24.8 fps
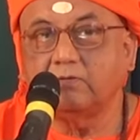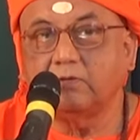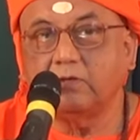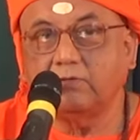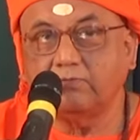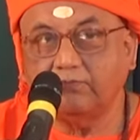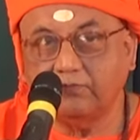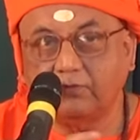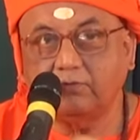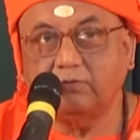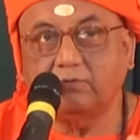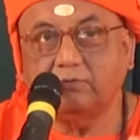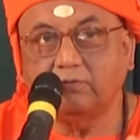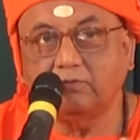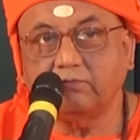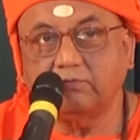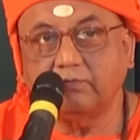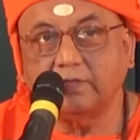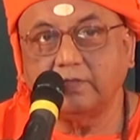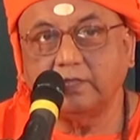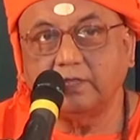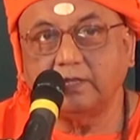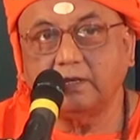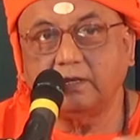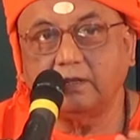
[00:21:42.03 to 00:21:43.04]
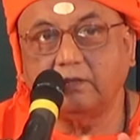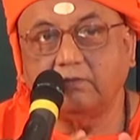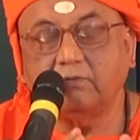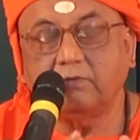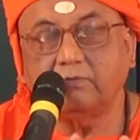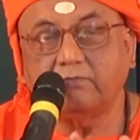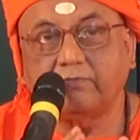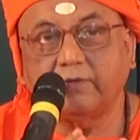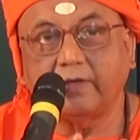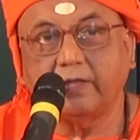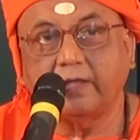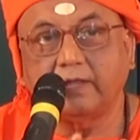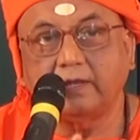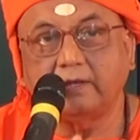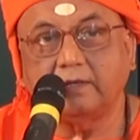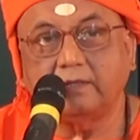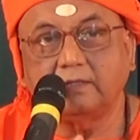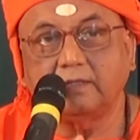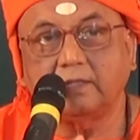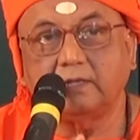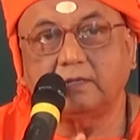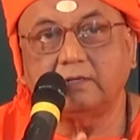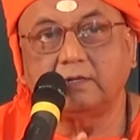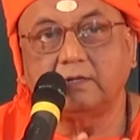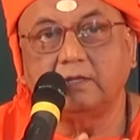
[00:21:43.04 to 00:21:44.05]
if you look within, you will
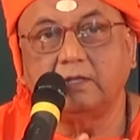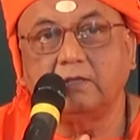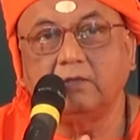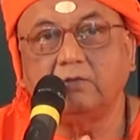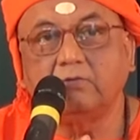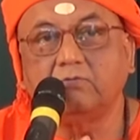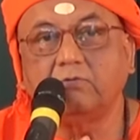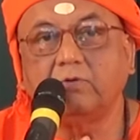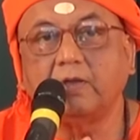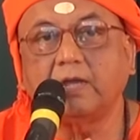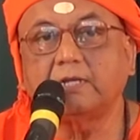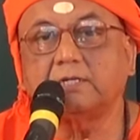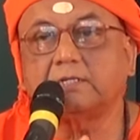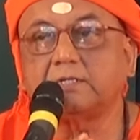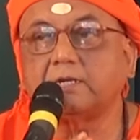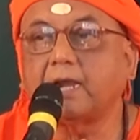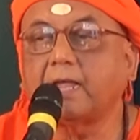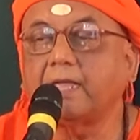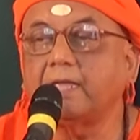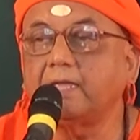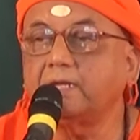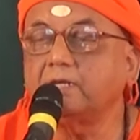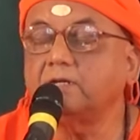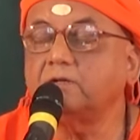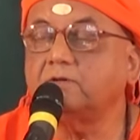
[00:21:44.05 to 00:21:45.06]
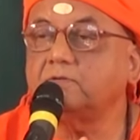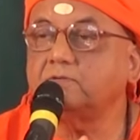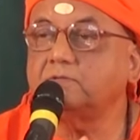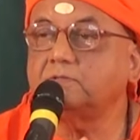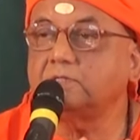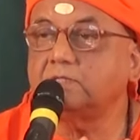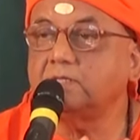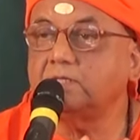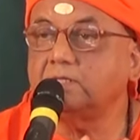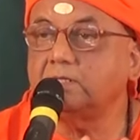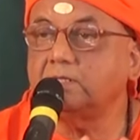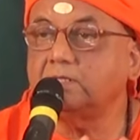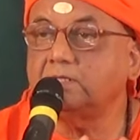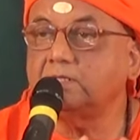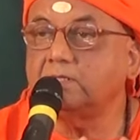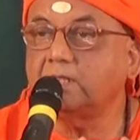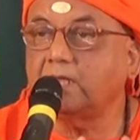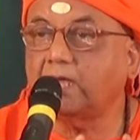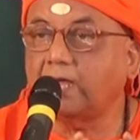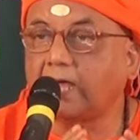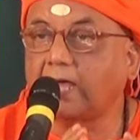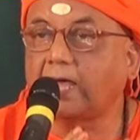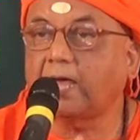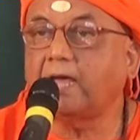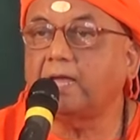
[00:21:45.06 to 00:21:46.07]
find that we are trying to see
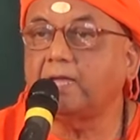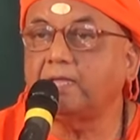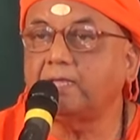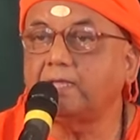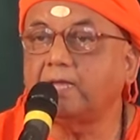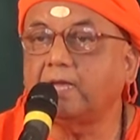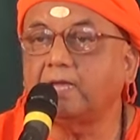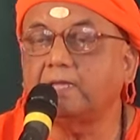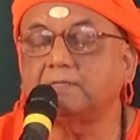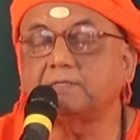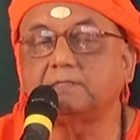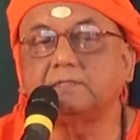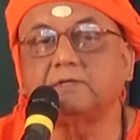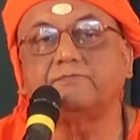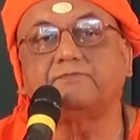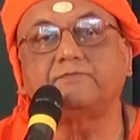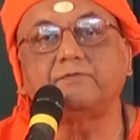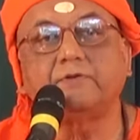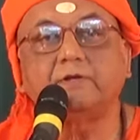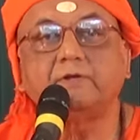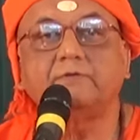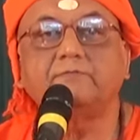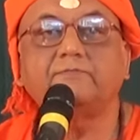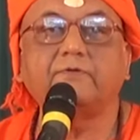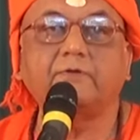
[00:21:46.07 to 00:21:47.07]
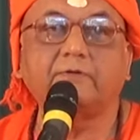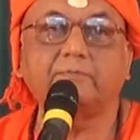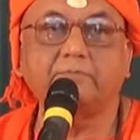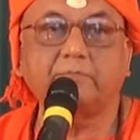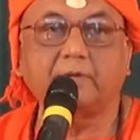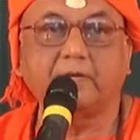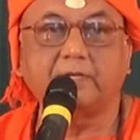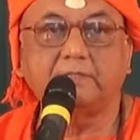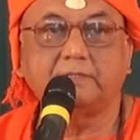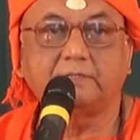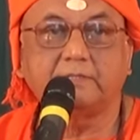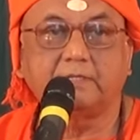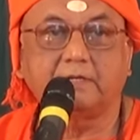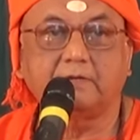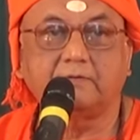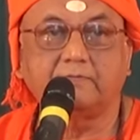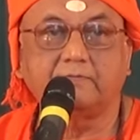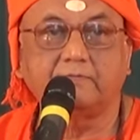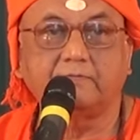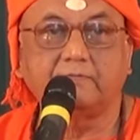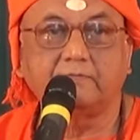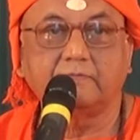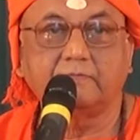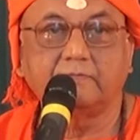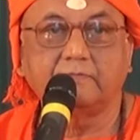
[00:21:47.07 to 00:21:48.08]
the I as different from myself.
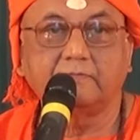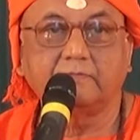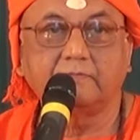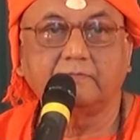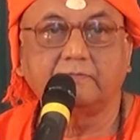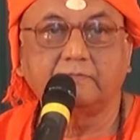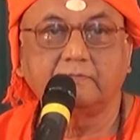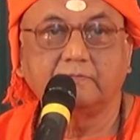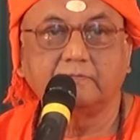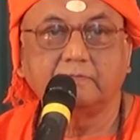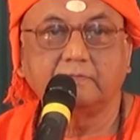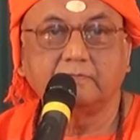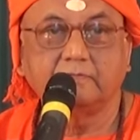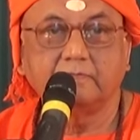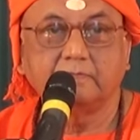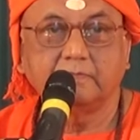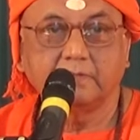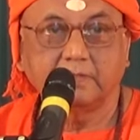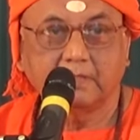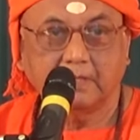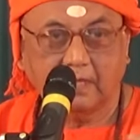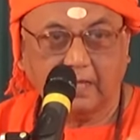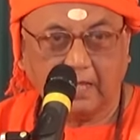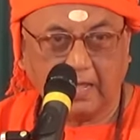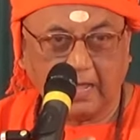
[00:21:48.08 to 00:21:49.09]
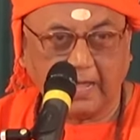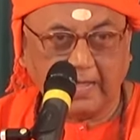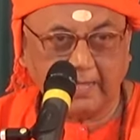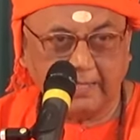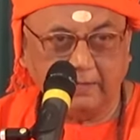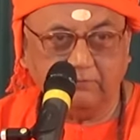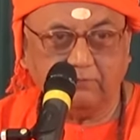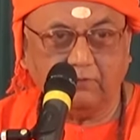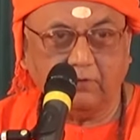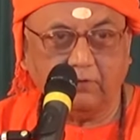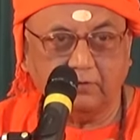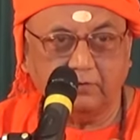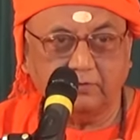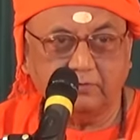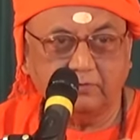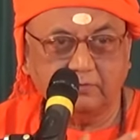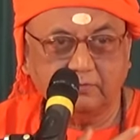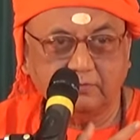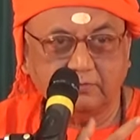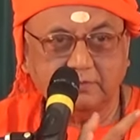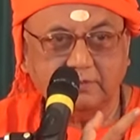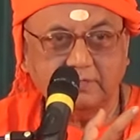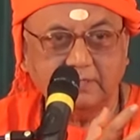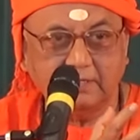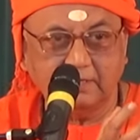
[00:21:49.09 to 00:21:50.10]
I want
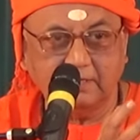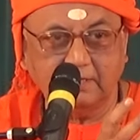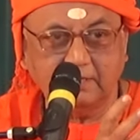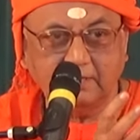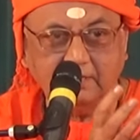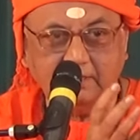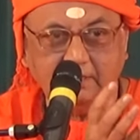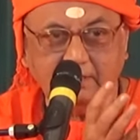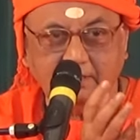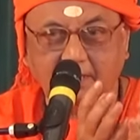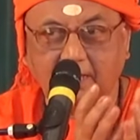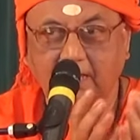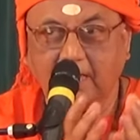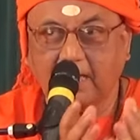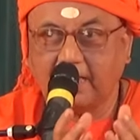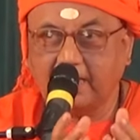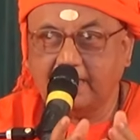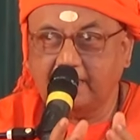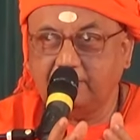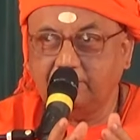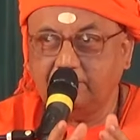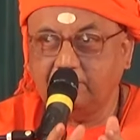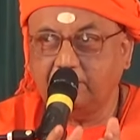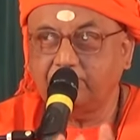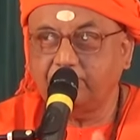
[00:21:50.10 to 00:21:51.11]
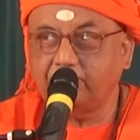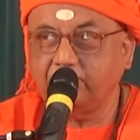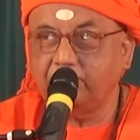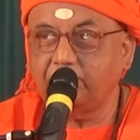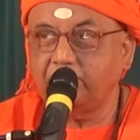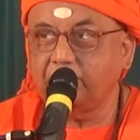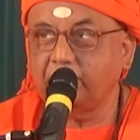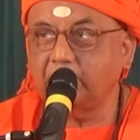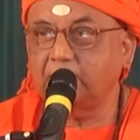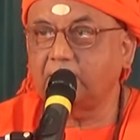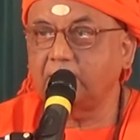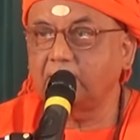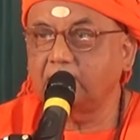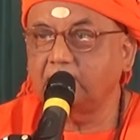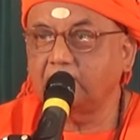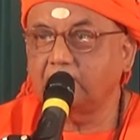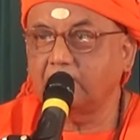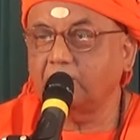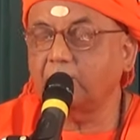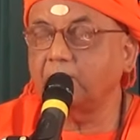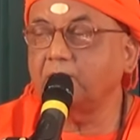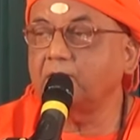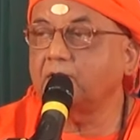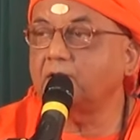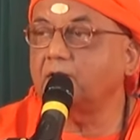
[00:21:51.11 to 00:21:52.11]
to see the I before me.
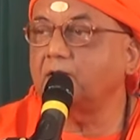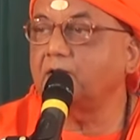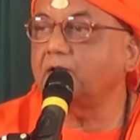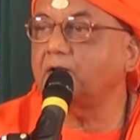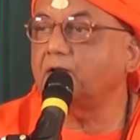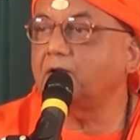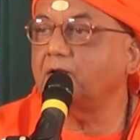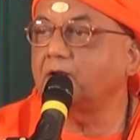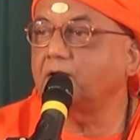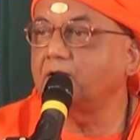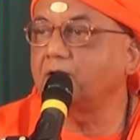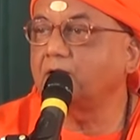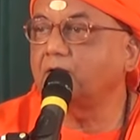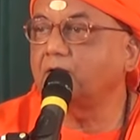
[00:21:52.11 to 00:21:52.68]
Am I clear?